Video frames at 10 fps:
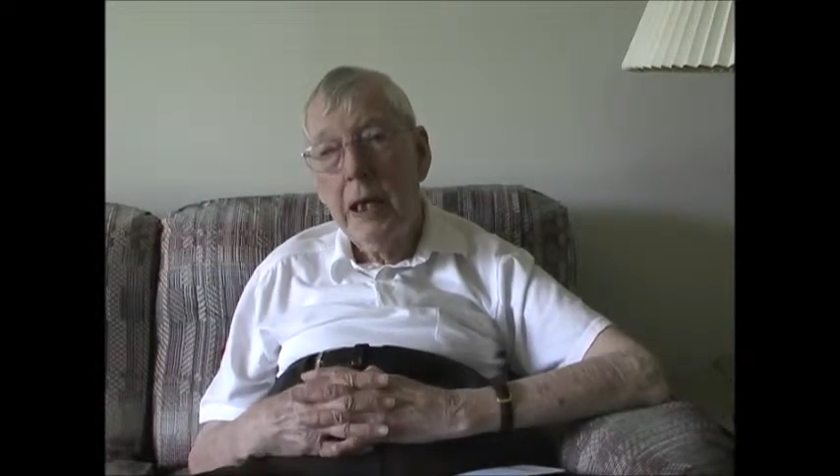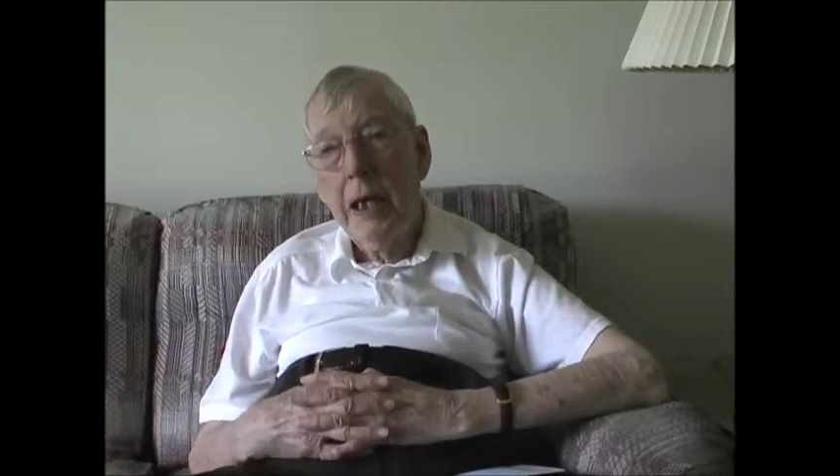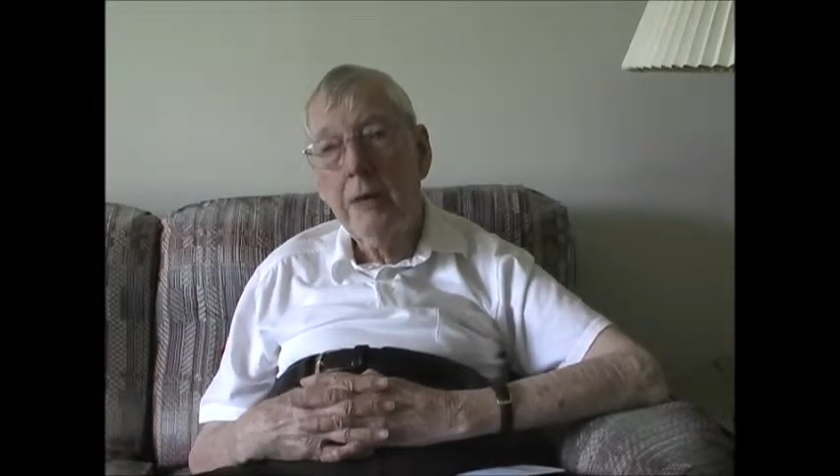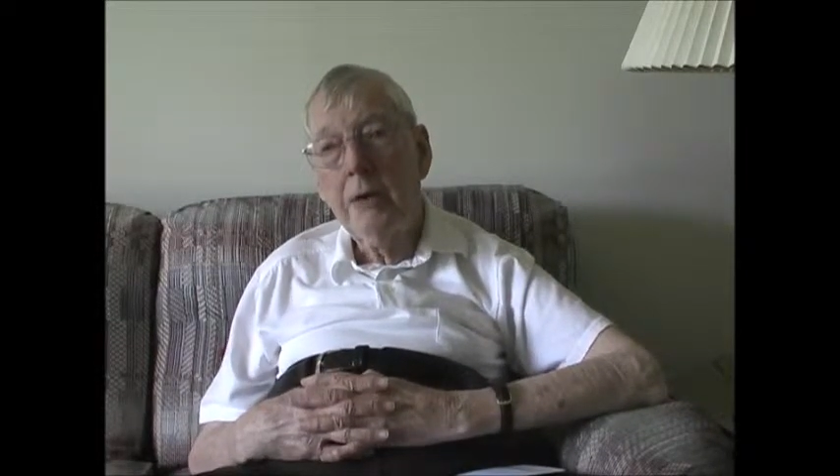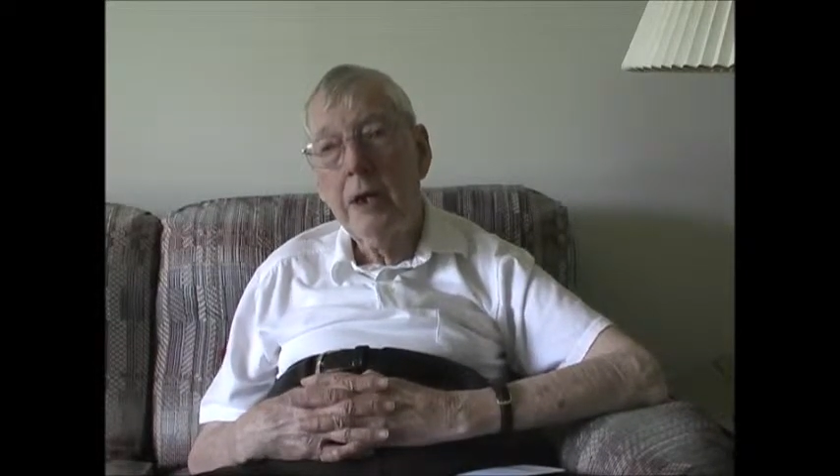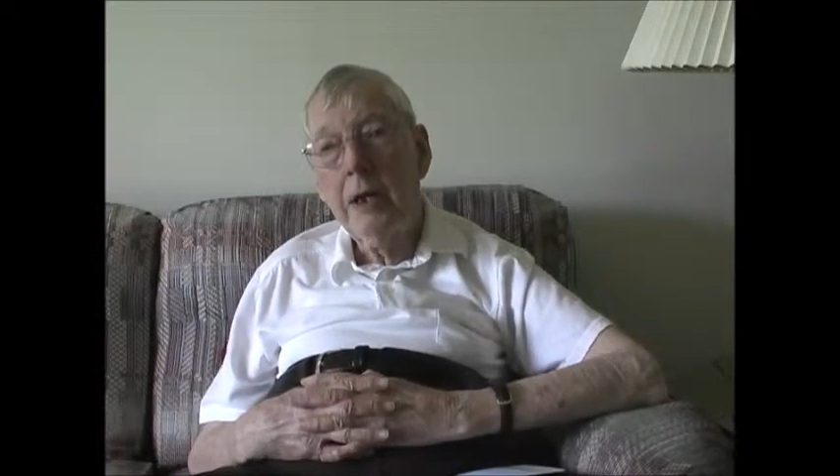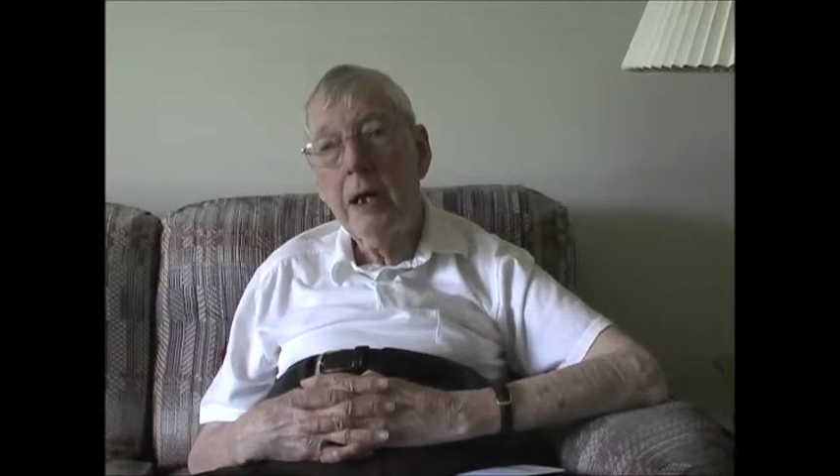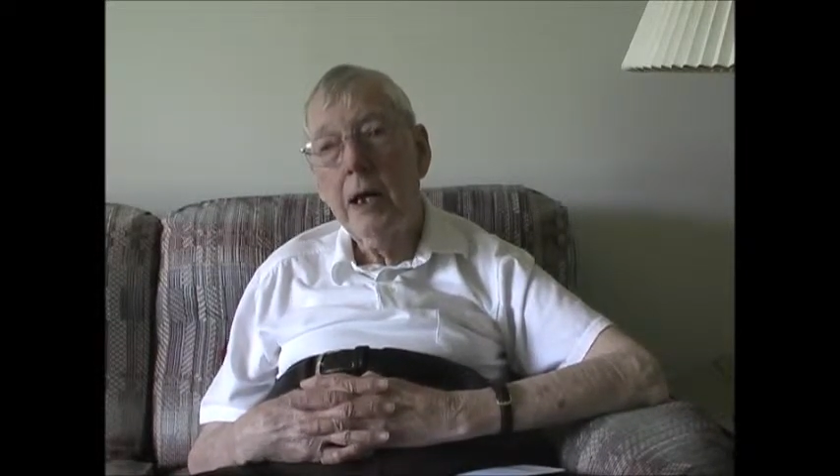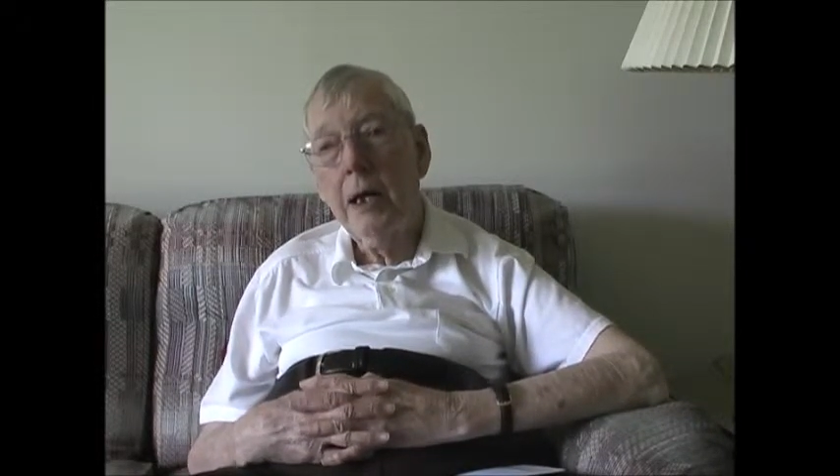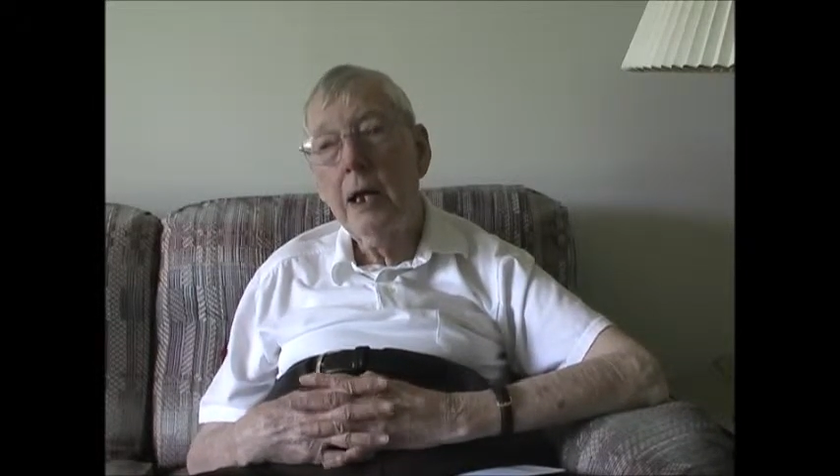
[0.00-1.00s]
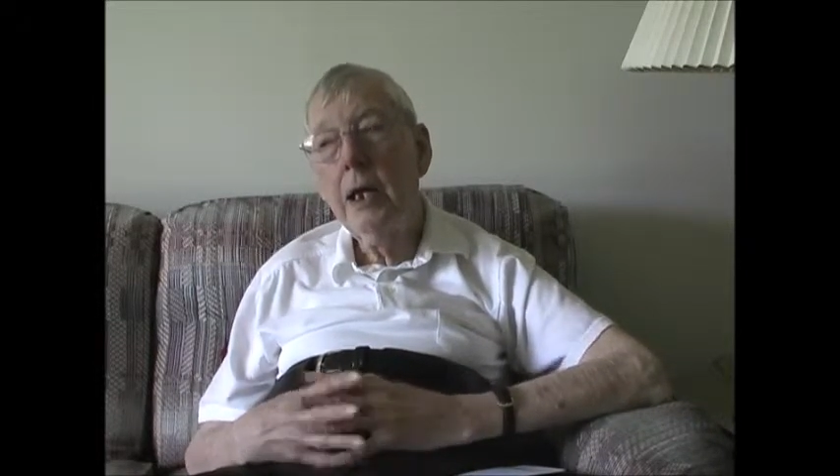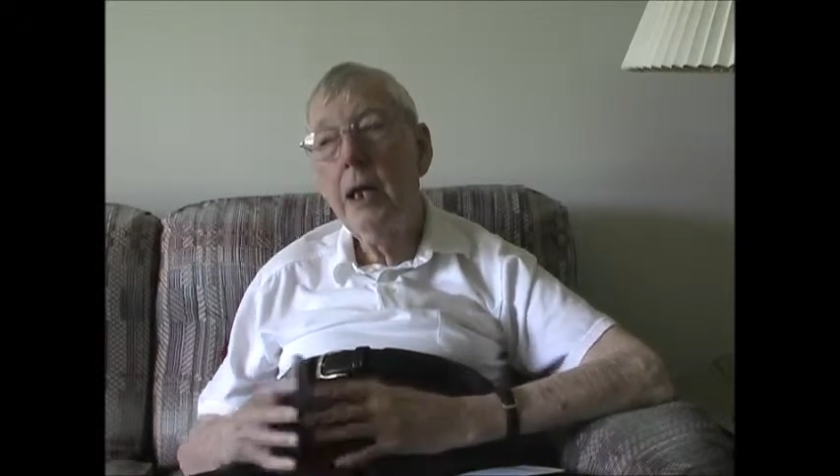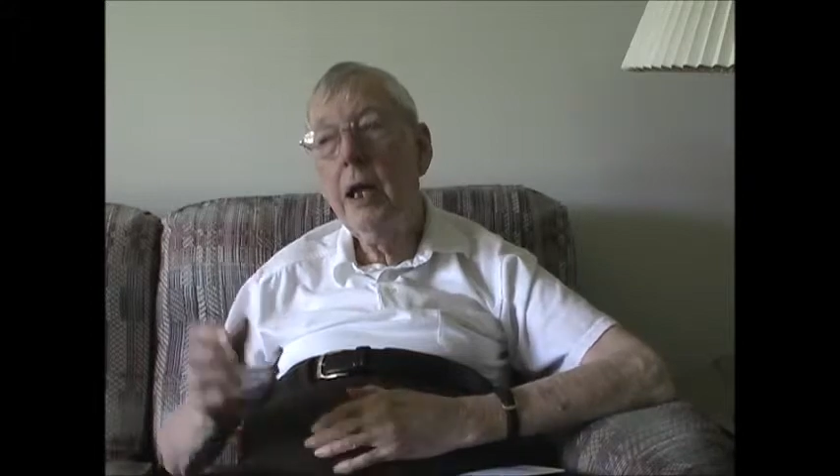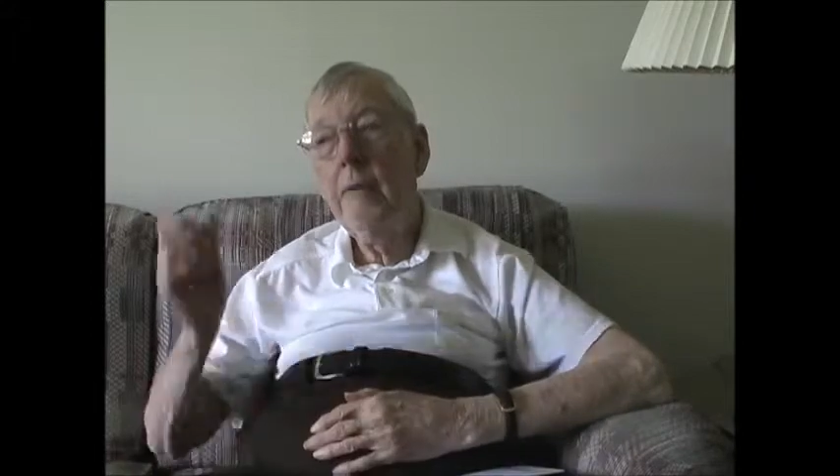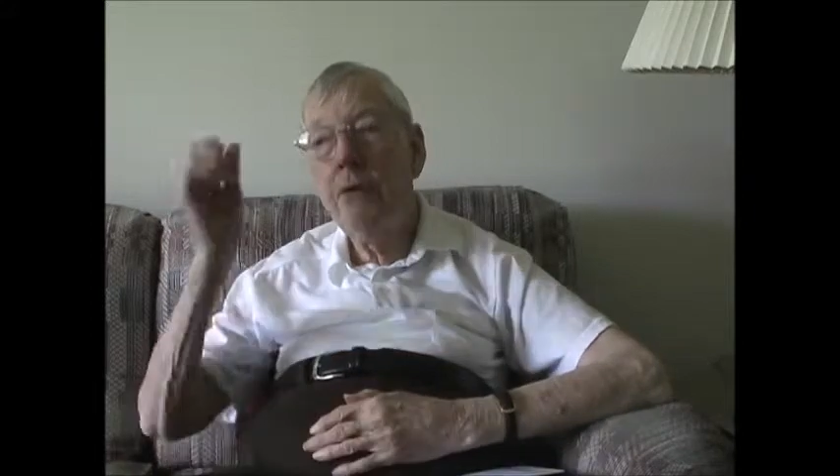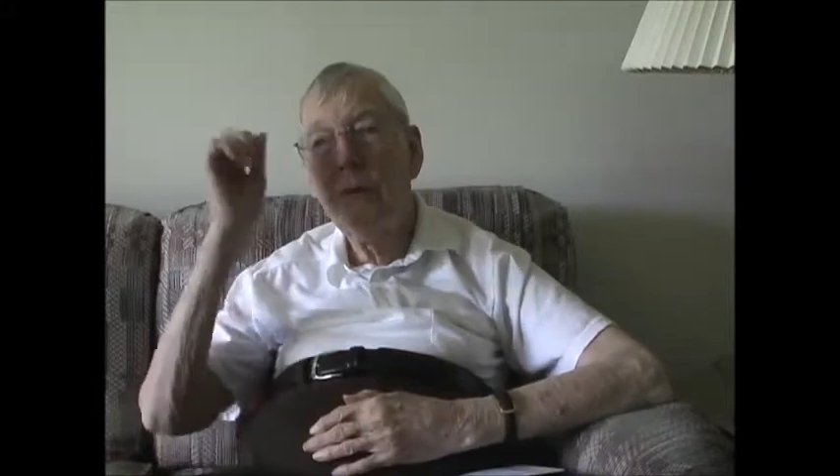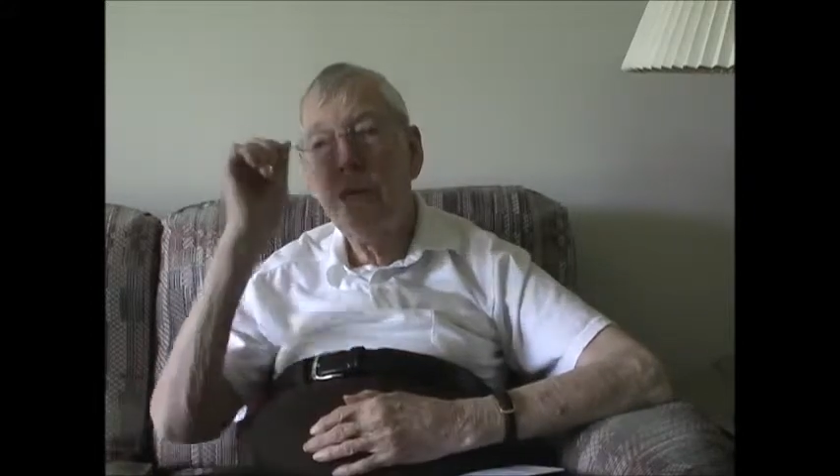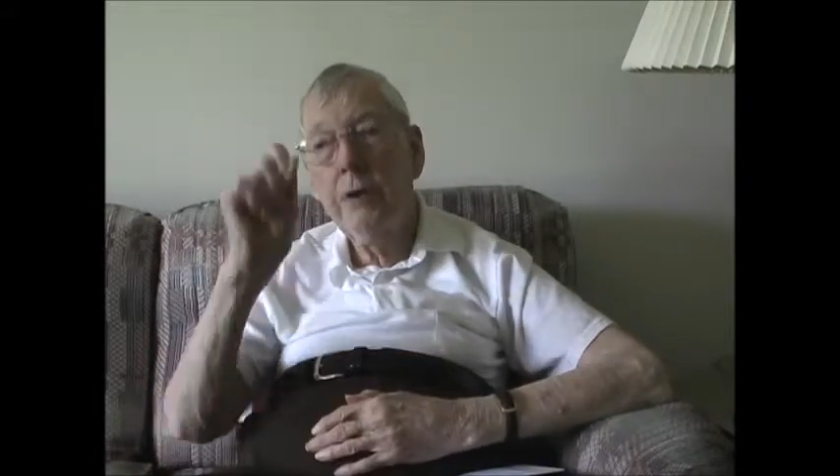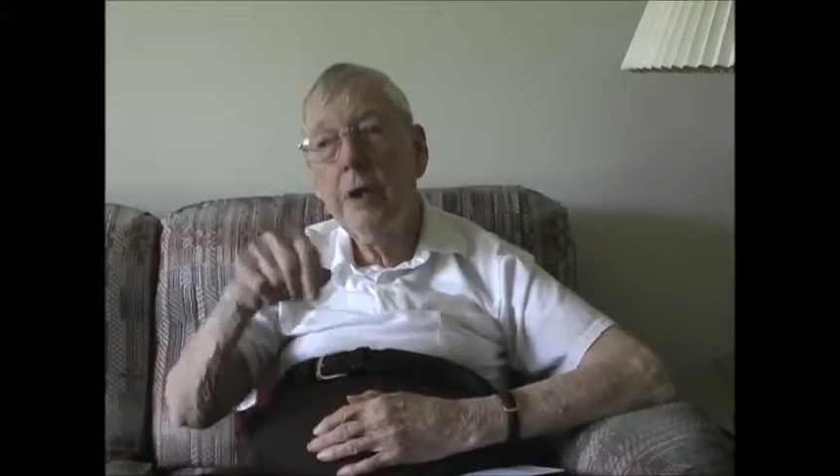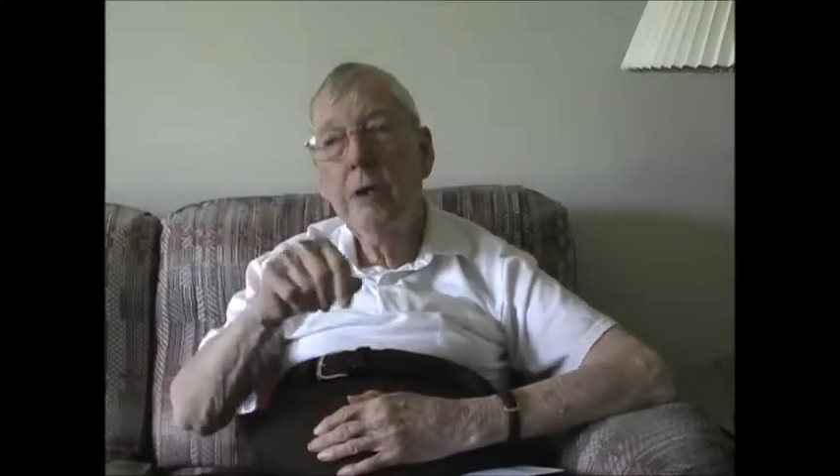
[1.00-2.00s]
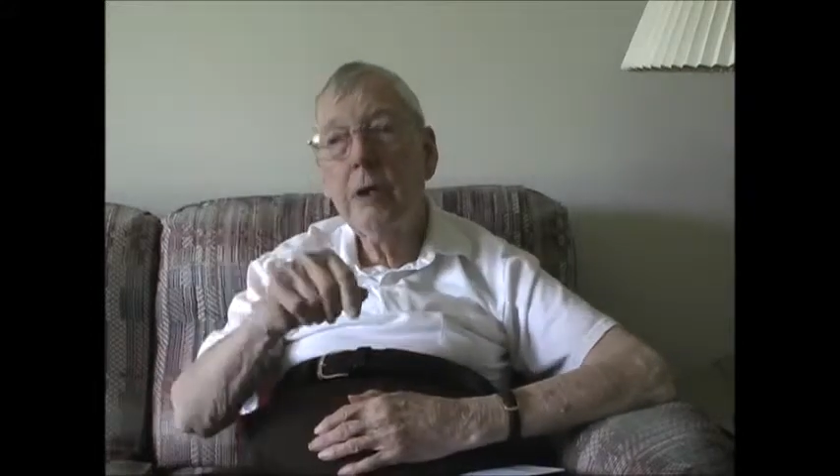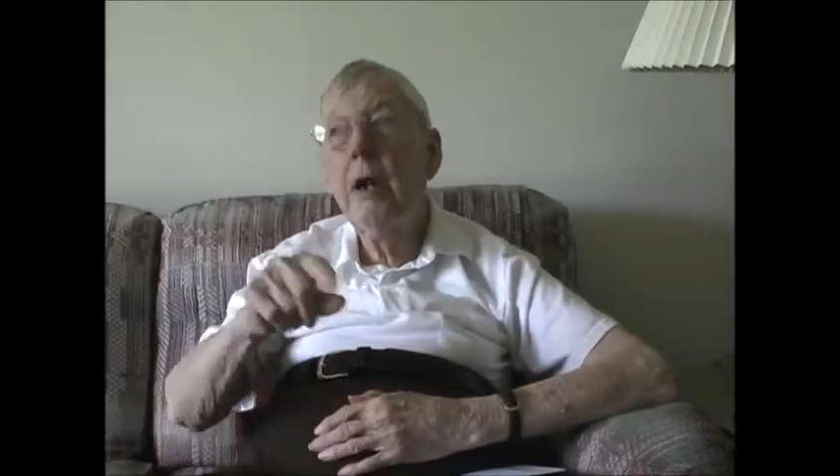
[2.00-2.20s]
He said, and he gave us a signal,